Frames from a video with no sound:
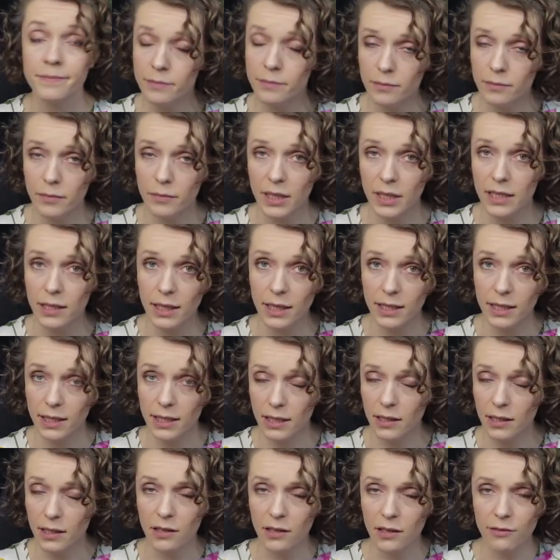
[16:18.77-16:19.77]
But it
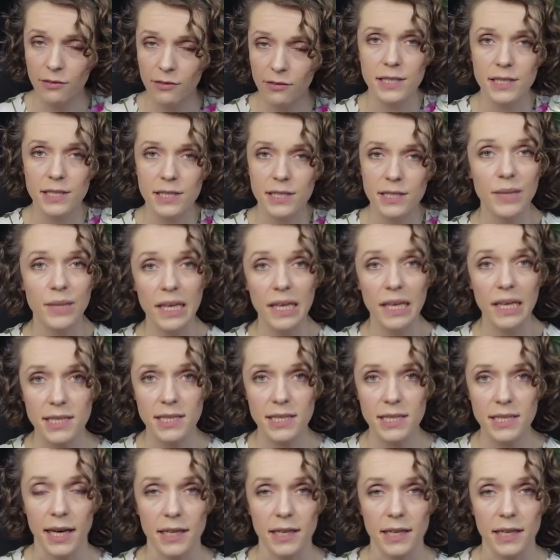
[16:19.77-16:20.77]
can give us some
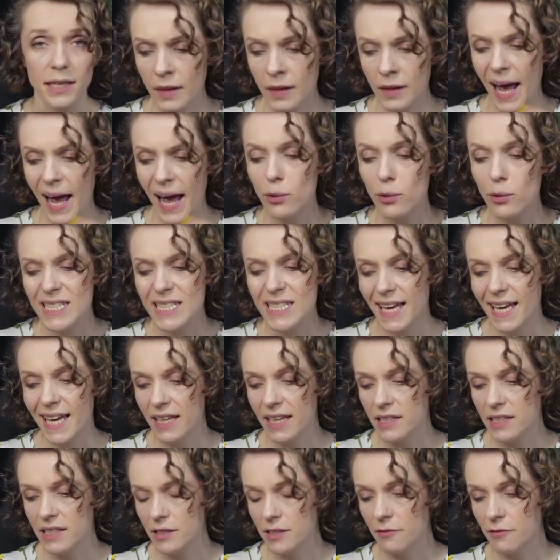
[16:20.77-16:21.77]
insight. I would
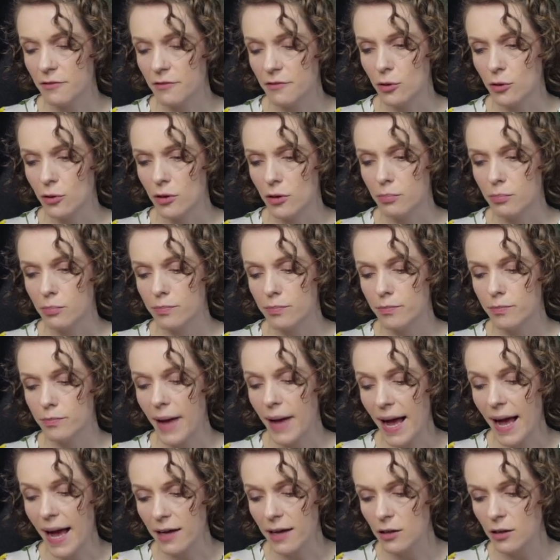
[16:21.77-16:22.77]
say that if your
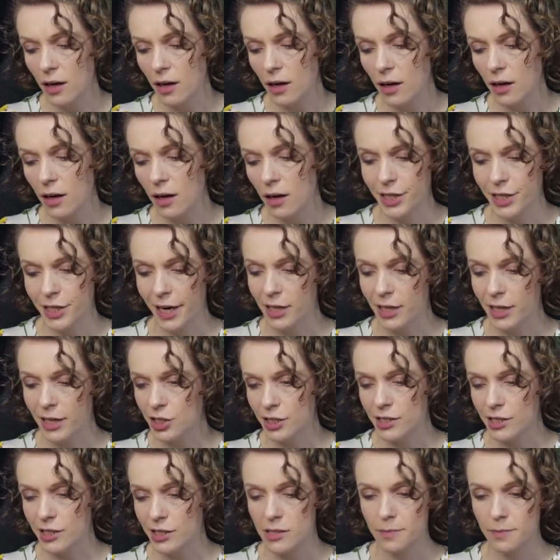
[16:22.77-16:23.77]
backlog
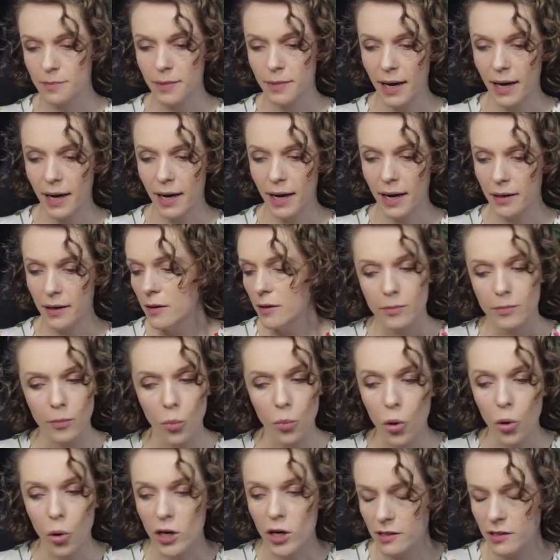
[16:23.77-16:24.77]
changes by
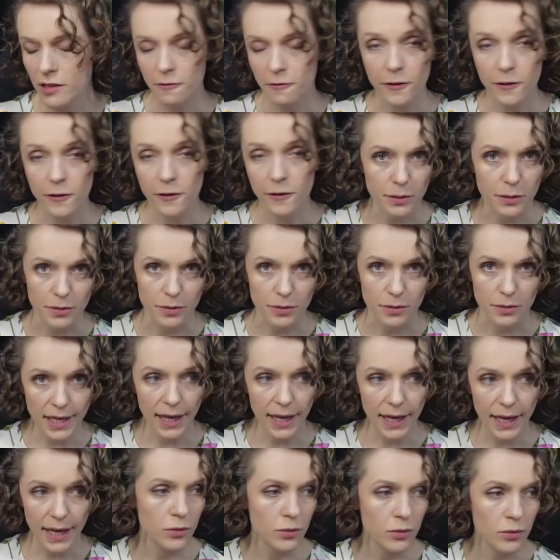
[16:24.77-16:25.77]
more than
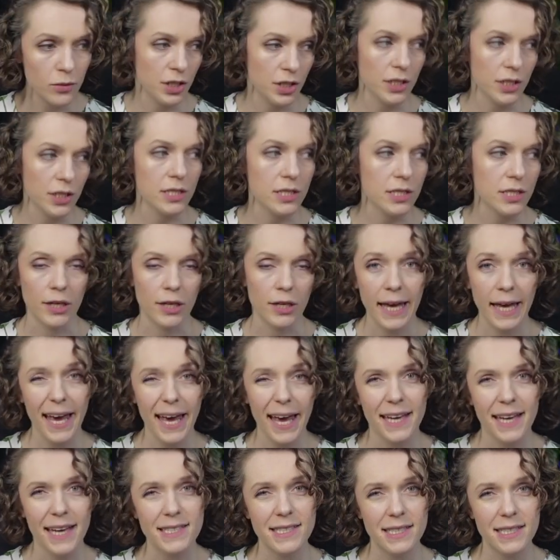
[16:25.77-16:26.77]
50%, which is our
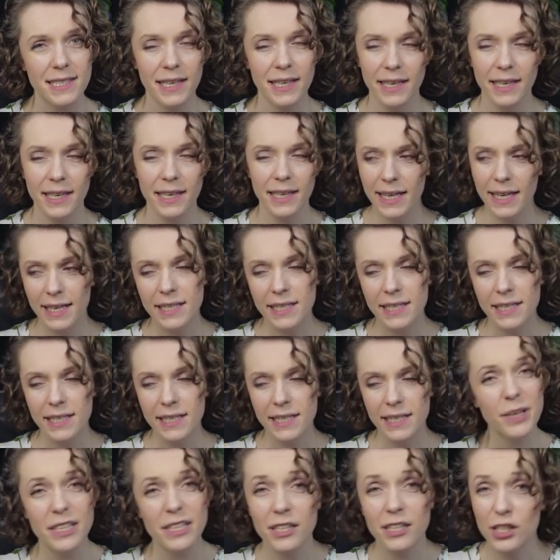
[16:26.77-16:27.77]
case, it is a
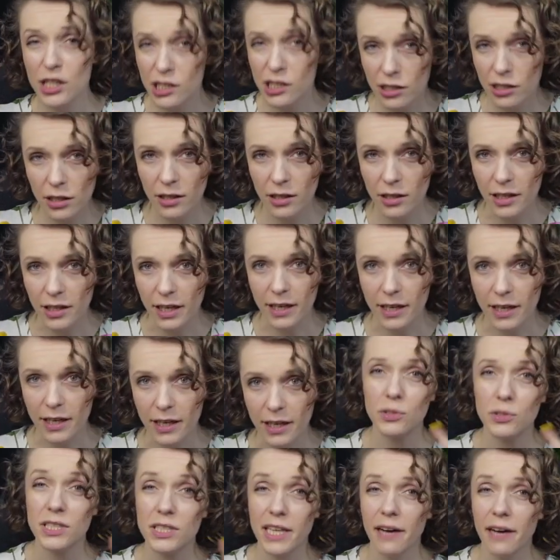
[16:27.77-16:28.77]
bit concerning, and
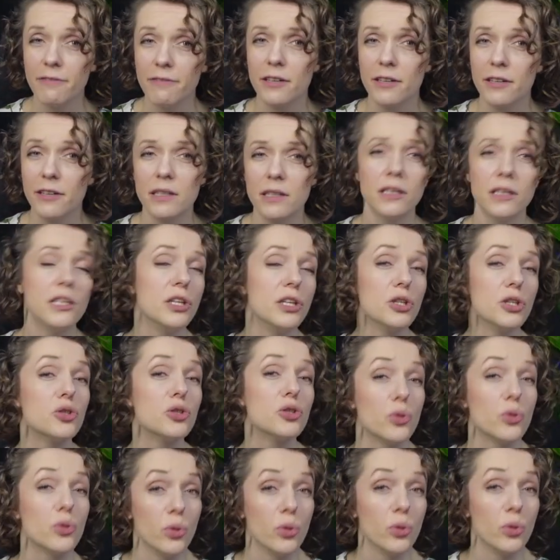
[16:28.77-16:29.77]
you definitely need
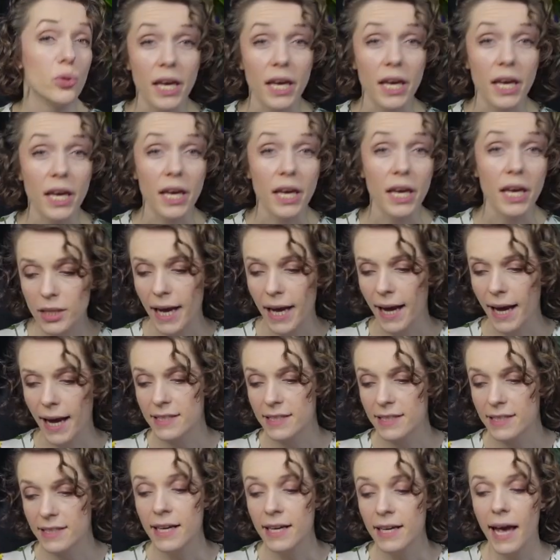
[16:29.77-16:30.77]
to look into
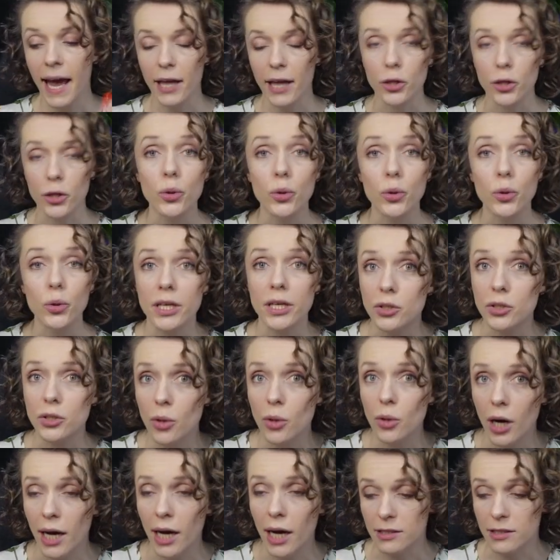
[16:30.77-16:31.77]
that and look
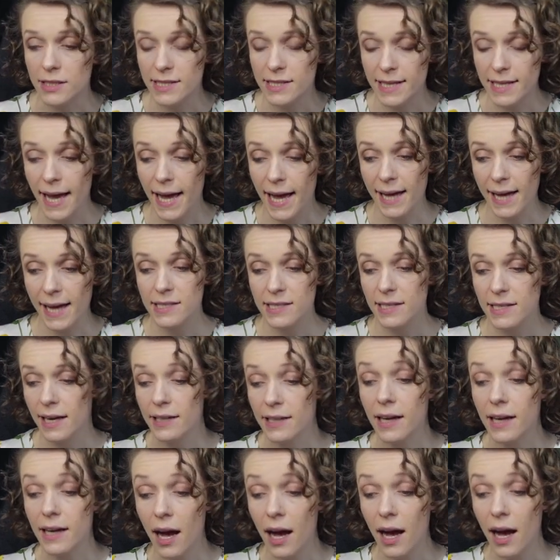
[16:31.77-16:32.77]
into other stats
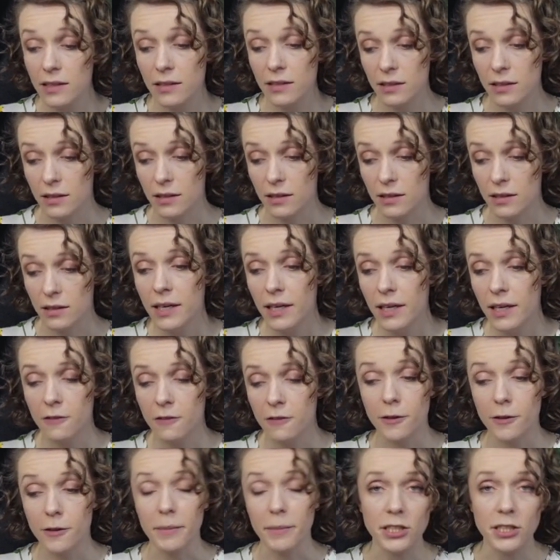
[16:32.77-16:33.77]
and other
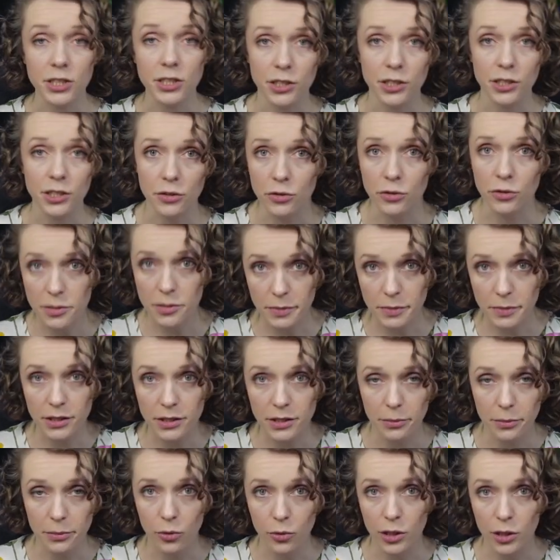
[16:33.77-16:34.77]
information in your
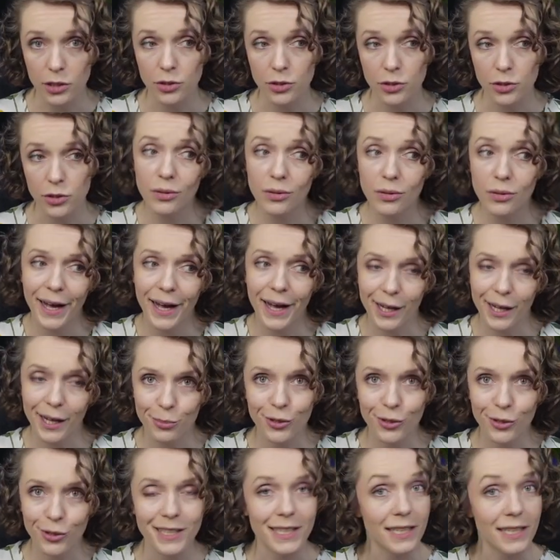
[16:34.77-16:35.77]
sprint report to
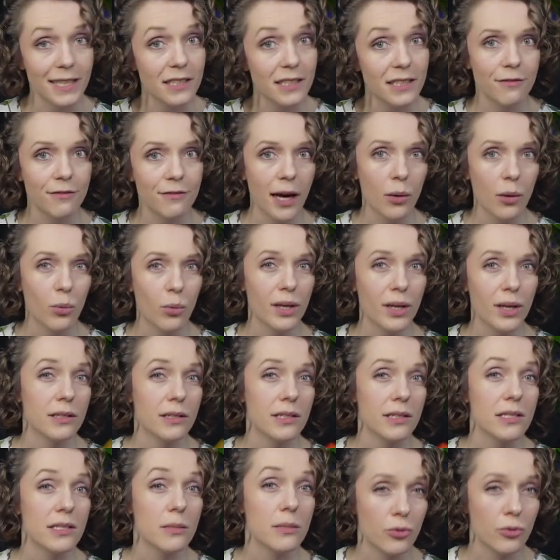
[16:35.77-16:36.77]
help you identify whether
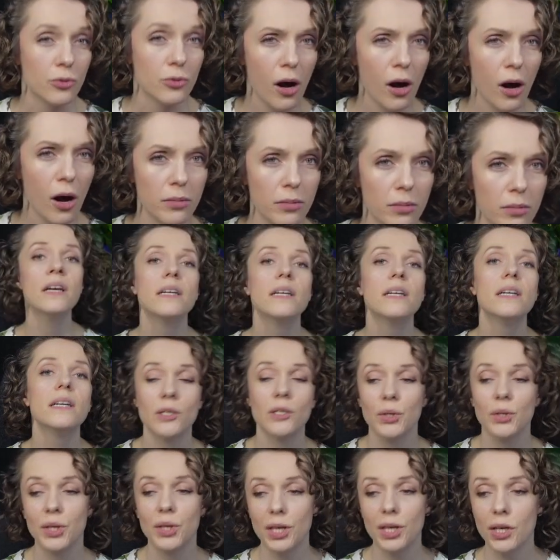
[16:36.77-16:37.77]
it's a problem.
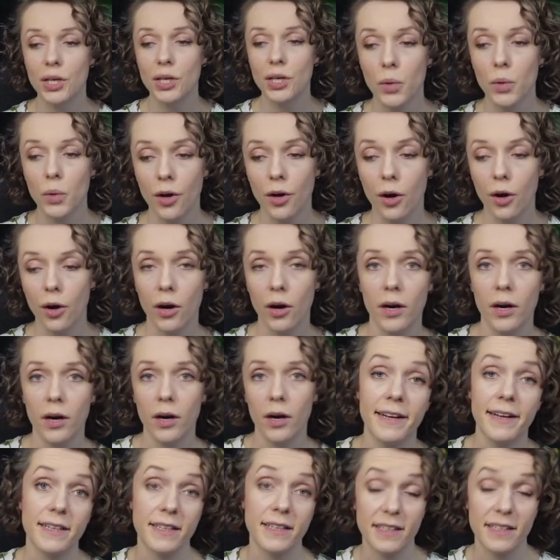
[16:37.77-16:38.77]
So here we are
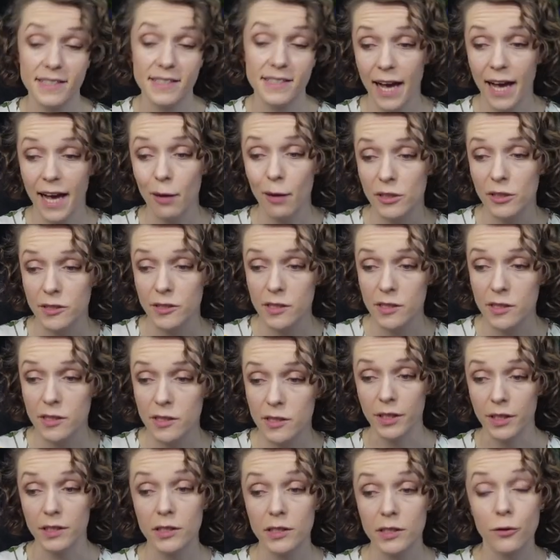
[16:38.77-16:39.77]
at an example of
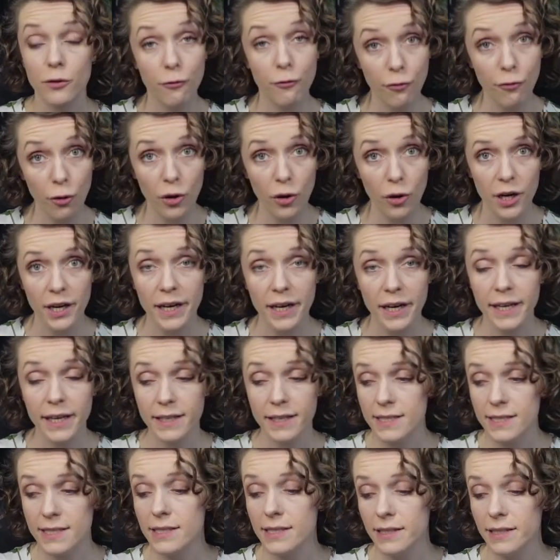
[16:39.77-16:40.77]
sprint 4. It
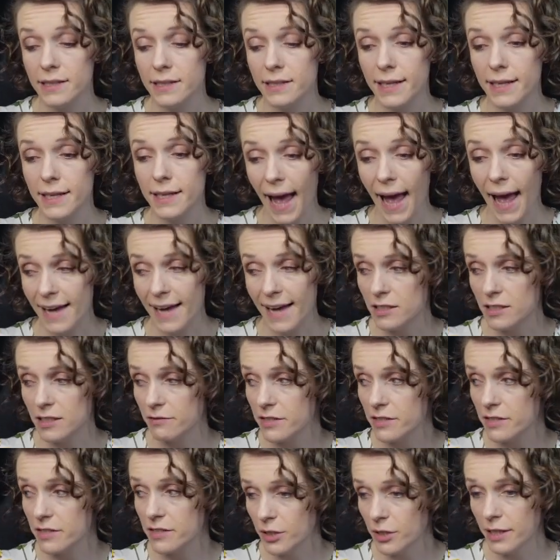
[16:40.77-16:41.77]
is still an active
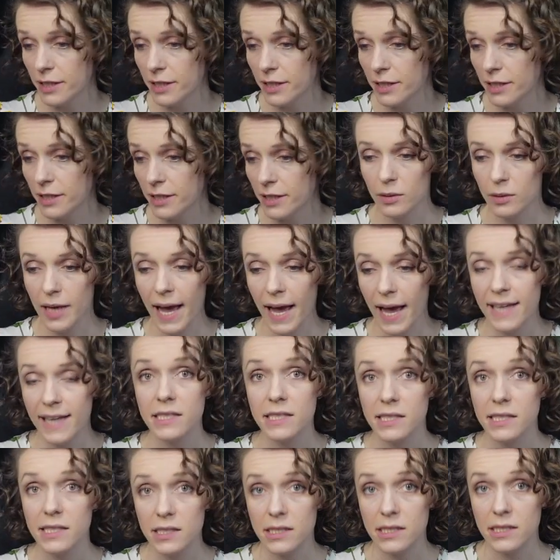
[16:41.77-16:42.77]
sprint, so it
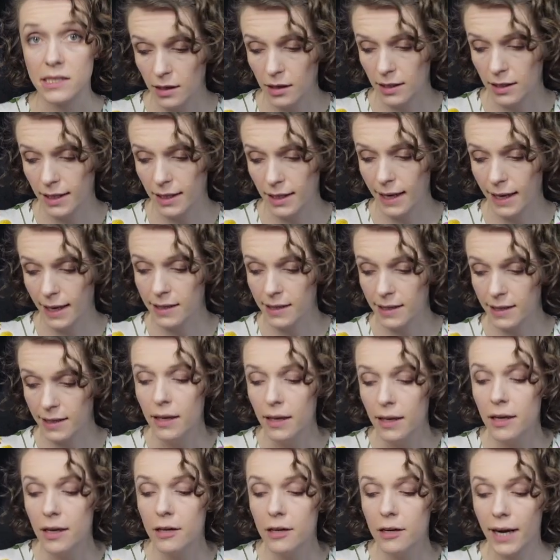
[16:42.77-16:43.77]
hasn't started yet,
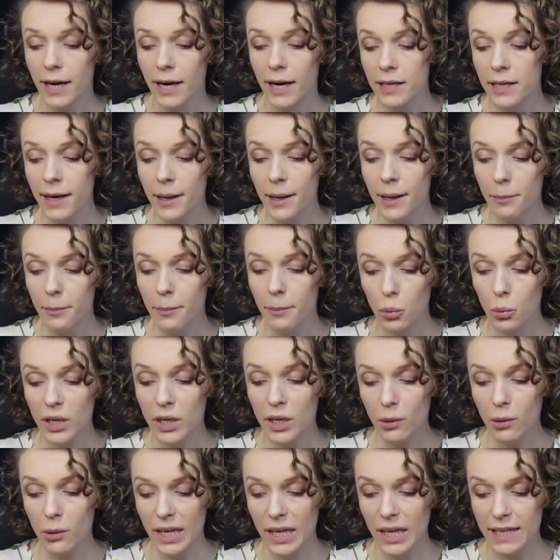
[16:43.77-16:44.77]
right? But
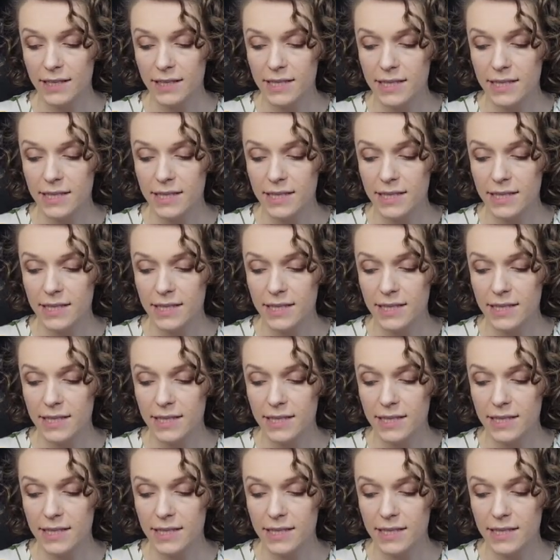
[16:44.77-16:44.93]
what we can